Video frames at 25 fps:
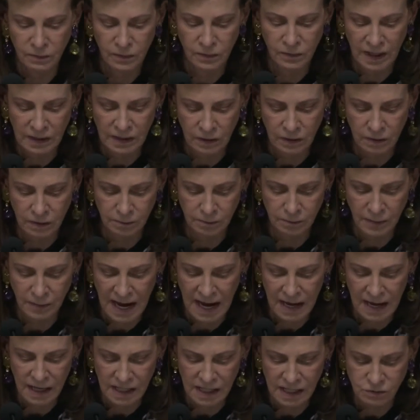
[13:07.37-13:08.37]
that her
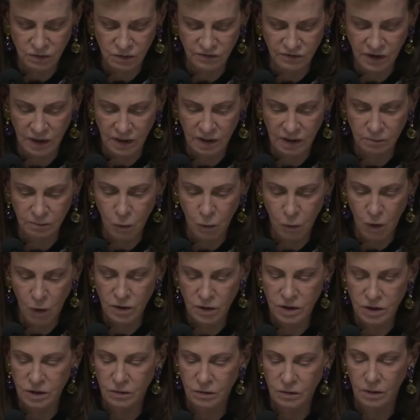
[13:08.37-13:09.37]
allies were very
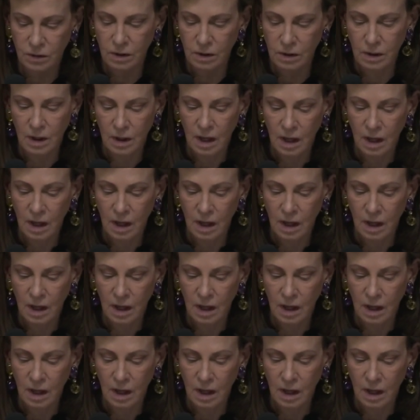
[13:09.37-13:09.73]
important to her.